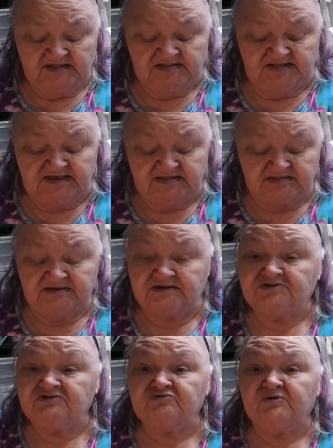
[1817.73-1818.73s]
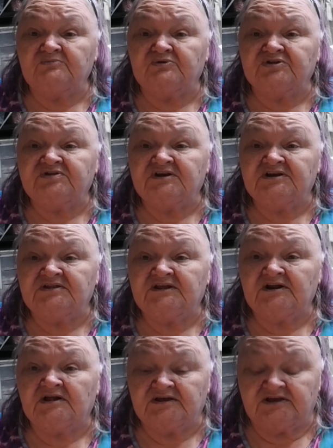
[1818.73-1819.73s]
Lately, just one more thing and
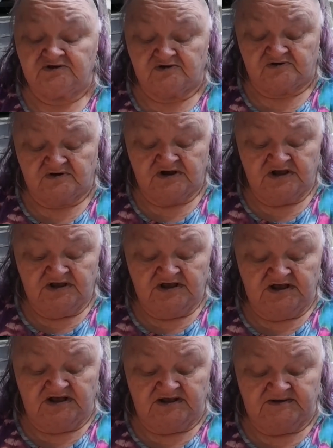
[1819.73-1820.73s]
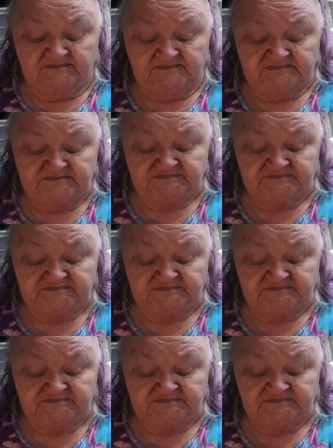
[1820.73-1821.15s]
then I'll let you go. Um,